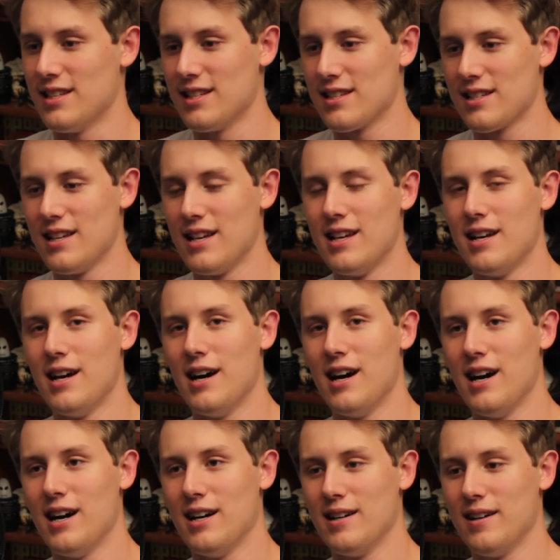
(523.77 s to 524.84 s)
Yeah,
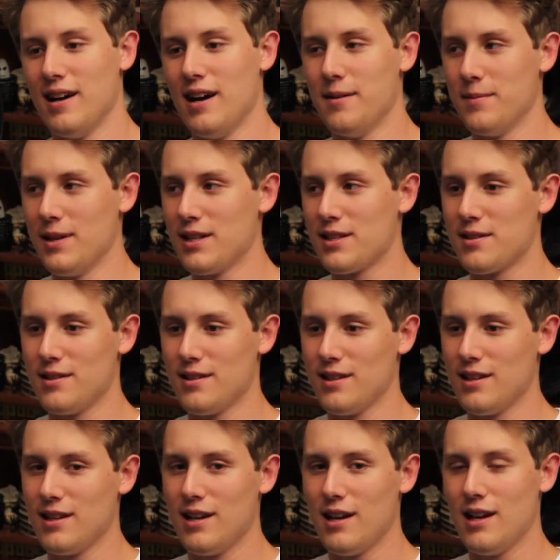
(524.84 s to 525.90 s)
sci-fi. Total
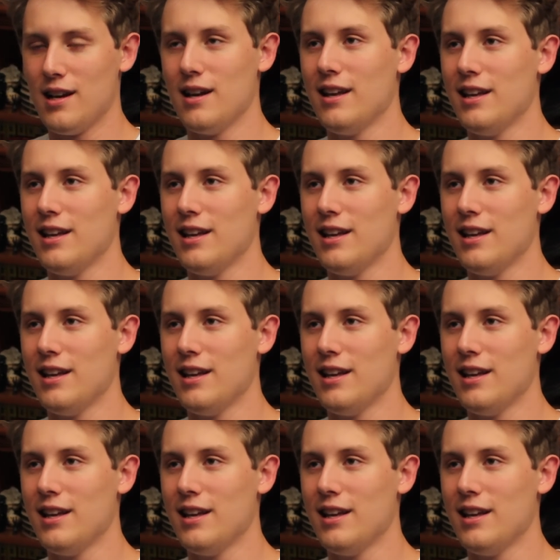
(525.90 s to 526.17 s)
sci-fi film.